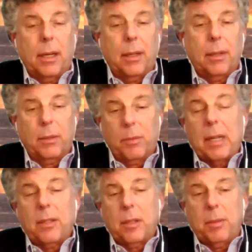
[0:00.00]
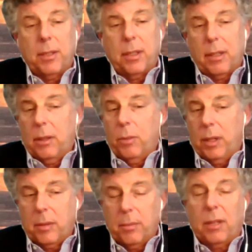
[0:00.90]
it remains to be seen in the
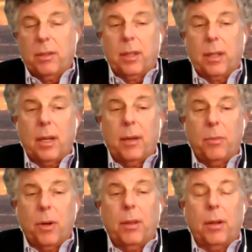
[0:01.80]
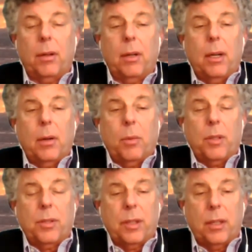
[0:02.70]
weeks and months to come whether we
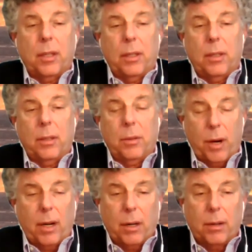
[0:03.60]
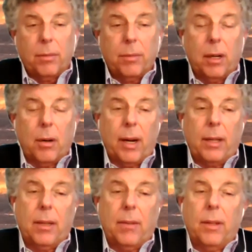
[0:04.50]
see greater,
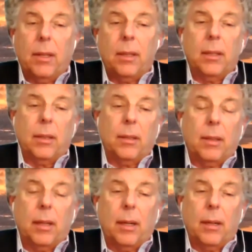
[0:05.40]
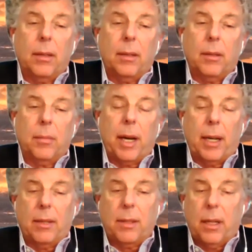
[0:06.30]
activity in the
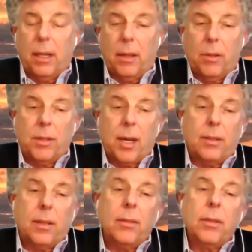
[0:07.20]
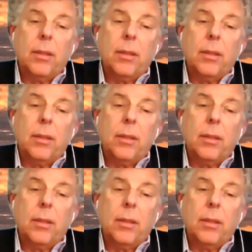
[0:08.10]
buying and selling of those assets.